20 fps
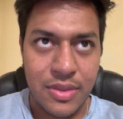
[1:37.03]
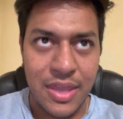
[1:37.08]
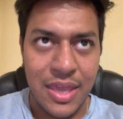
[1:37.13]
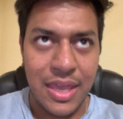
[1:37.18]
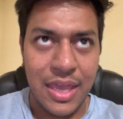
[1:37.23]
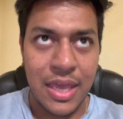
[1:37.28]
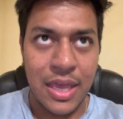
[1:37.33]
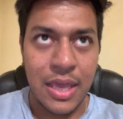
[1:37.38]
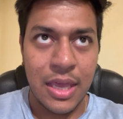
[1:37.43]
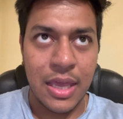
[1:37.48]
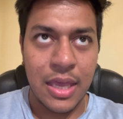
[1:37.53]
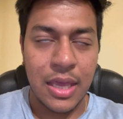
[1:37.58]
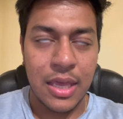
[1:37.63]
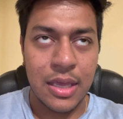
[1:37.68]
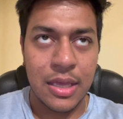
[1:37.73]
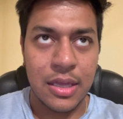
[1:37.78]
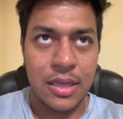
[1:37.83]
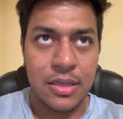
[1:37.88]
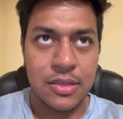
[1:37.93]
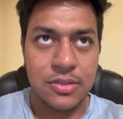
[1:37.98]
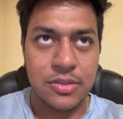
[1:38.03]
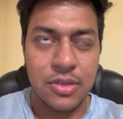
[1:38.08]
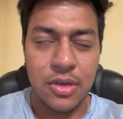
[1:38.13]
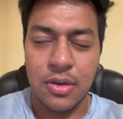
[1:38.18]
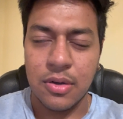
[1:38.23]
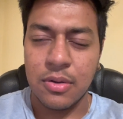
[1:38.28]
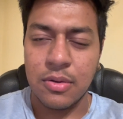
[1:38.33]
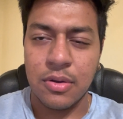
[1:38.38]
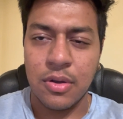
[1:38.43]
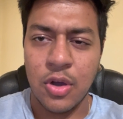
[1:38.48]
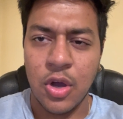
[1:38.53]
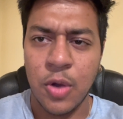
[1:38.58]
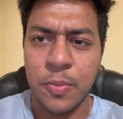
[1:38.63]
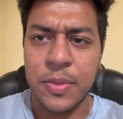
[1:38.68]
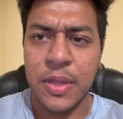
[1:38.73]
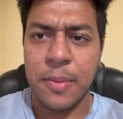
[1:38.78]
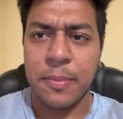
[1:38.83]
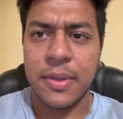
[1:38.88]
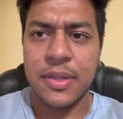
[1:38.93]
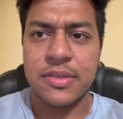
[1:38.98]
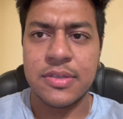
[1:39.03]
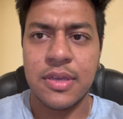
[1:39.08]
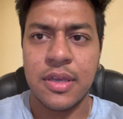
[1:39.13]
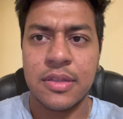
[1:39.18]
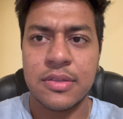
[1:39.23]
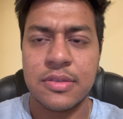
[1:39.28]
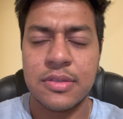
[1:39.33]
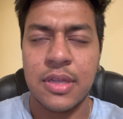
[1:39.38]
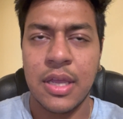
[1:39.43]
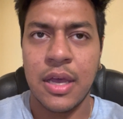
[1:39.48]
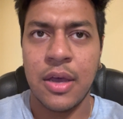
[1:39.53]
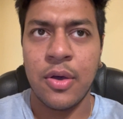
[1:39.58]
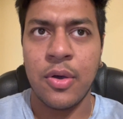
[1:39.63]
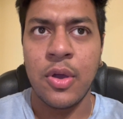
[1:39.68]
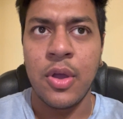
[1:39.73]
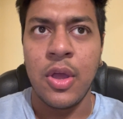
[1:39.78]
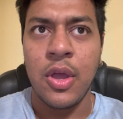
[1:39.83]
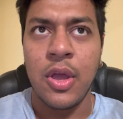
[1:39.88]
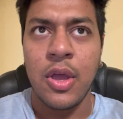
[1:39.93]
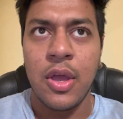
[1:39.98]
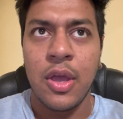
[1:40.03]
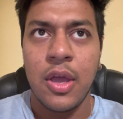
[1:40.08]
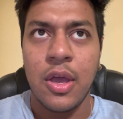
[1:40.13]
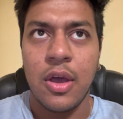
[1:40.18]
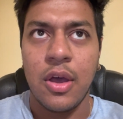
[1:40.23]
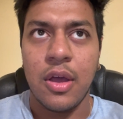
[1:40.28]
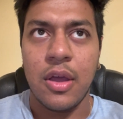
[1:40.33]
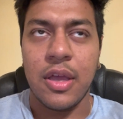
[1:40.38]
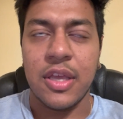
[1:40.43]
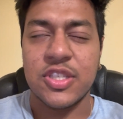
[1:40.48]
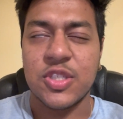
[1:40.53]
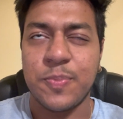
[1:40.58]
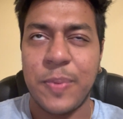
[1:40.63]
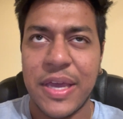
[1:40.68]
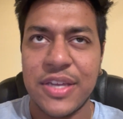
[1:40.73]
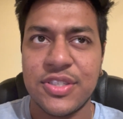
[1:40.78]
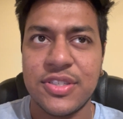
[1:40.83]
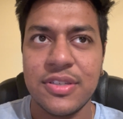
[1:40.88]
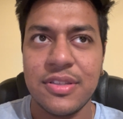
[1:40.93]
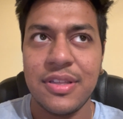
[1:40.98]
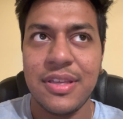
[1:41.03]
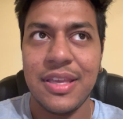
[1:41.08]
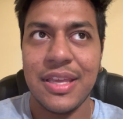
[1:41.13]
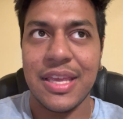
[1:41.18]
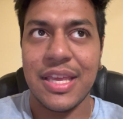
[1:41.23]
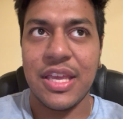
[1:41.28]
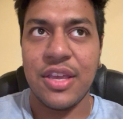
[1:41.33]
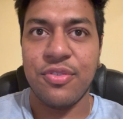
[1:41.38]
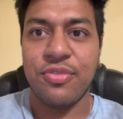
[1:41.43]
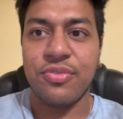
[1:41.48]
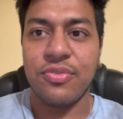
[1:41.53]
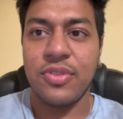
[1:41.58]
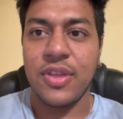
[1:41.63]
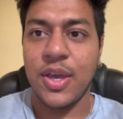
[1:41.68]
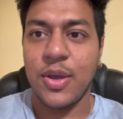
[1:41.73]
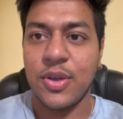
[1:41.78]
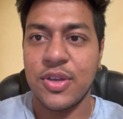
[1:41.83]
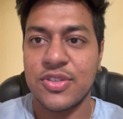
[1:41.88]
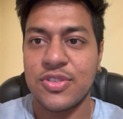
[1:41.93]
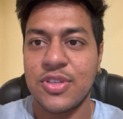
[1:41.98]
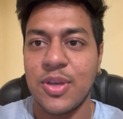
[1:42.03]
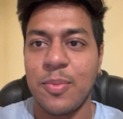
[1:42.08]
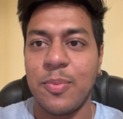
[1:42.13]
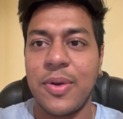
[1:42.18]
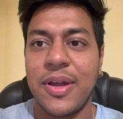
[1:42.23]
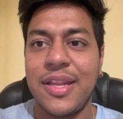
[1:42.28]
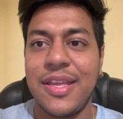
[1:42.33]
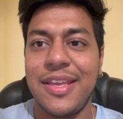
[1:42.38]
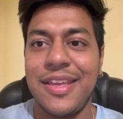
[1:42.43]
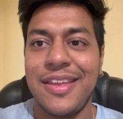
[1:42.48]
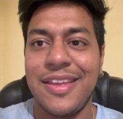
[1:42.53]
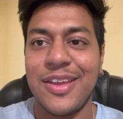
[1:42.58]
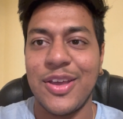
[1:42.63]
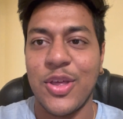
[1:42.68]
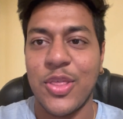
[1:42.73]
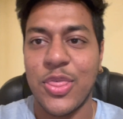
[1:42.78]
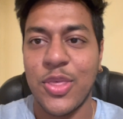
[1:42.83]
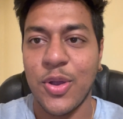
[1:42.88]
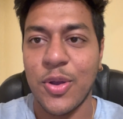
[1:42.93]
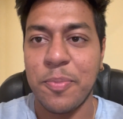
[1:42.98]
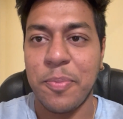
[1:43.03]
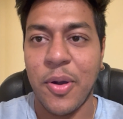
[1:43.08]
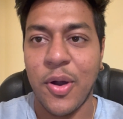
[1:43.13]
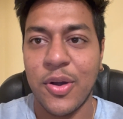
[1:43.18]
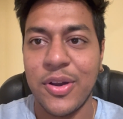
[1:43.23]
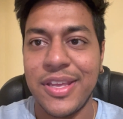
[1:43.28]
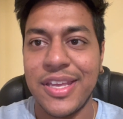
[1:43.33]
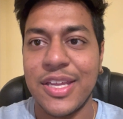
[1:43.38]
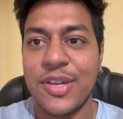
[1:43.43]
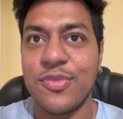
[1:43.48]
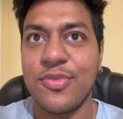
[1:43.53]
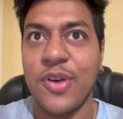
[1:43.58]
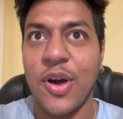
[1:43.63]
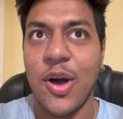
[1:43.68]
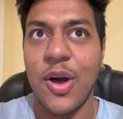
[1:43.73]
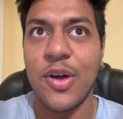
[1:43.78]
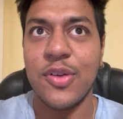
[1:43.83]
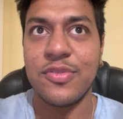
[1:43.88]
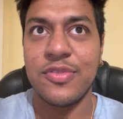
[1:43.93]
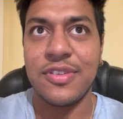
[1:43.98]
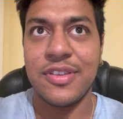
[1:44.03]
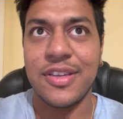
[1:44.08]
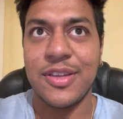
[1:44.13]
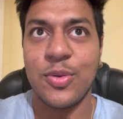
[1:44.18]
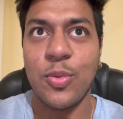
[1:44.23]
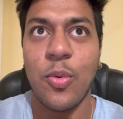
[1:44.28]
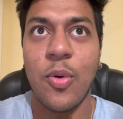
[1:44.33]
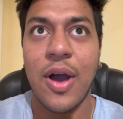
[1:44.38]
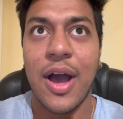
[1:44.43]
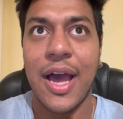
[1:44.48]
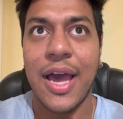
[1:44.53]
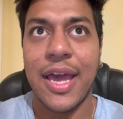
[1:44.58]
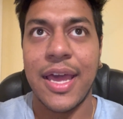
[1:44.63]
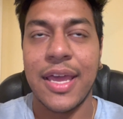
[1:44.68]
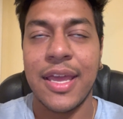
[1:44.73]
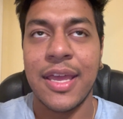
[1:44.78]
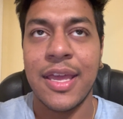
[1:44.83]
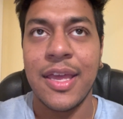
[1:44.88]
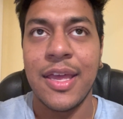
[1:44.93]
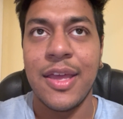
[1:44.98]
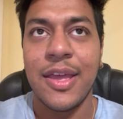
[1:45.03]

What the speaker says: And so I hope that made sense. Now, especially if there is somebody, a third party involved in why